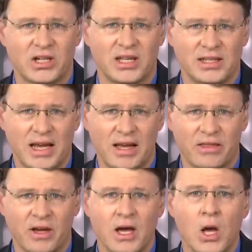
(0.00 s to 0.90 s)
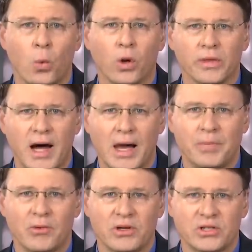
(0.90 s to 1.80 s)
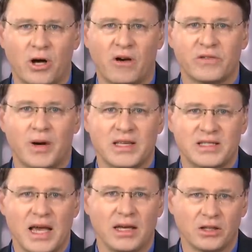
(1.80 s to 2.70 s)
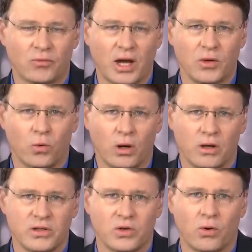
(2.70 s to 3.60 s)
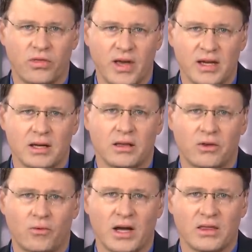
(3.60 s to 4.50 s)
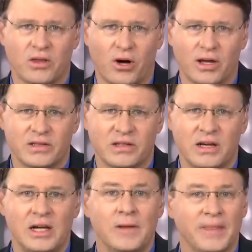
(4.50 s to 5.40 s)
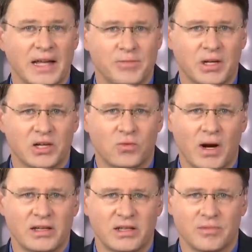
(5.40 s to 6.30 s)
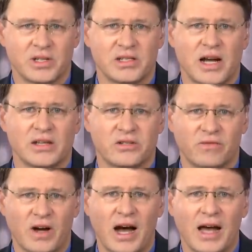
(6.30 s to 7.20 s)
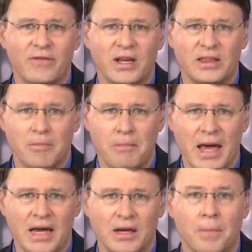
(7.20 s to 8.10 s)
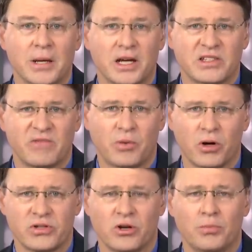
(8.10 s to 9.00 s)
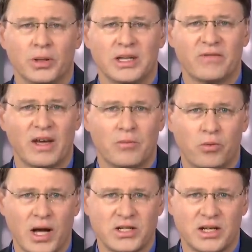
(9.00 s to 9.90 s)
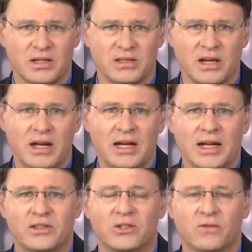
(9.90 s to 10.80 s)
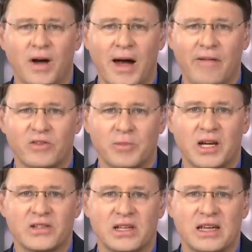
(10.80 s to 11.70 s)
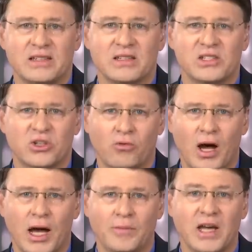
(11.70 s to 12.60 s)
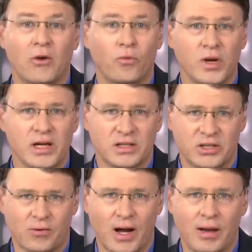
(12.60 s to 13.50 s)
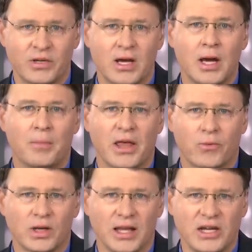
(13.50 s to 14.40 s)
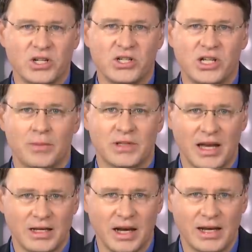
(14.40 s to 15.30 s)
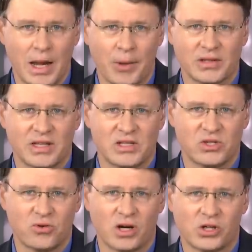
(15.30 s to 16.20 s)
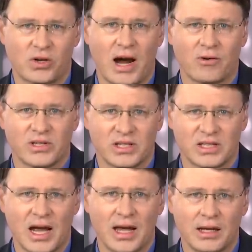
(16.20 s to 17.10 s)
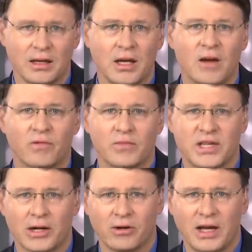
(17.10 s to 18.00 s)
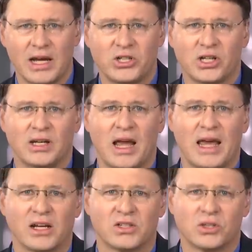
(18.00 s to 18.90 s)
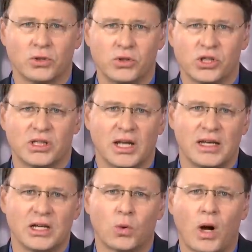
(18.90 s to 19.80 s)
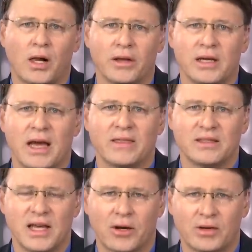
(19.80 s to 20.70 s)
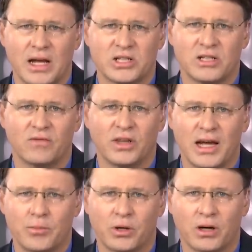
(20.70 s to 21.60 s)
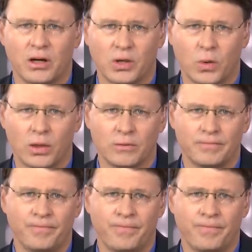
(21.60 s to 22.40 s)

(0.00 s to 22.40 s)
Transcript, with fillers: and death will not be resolved by saying the right words or thinking the right thoughts. That's because racism does not survive in the main because of personal belief and prejudice. It survives because it is inscribed and reinscribed by the relationships and dynamics that structure our society, from segregation and exclusion to inequality and the degradation of labor, unquote.